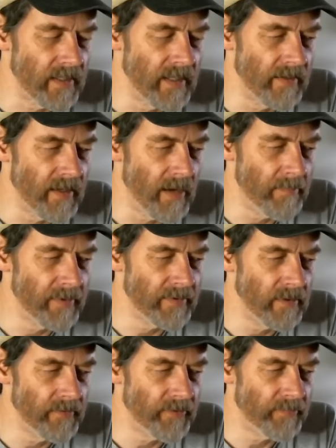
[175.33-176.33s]
And up
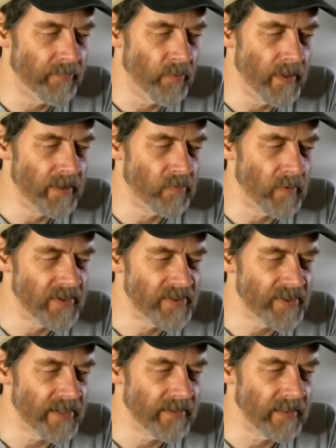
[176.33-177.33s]
until this point, when
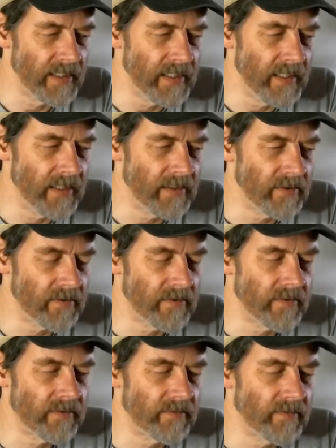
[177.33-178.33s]
suddenly it
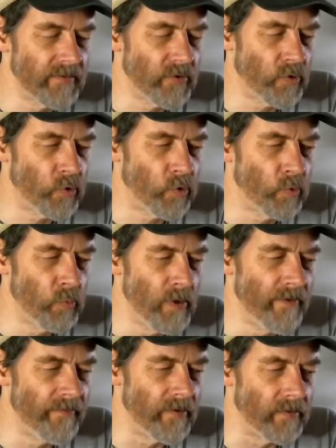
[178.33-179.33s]

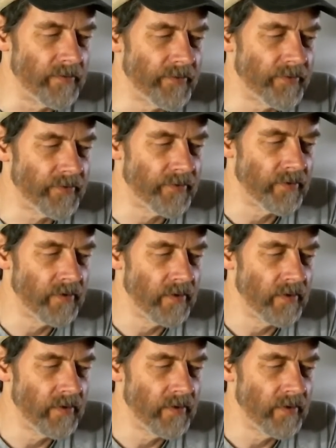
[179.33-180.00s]
swivels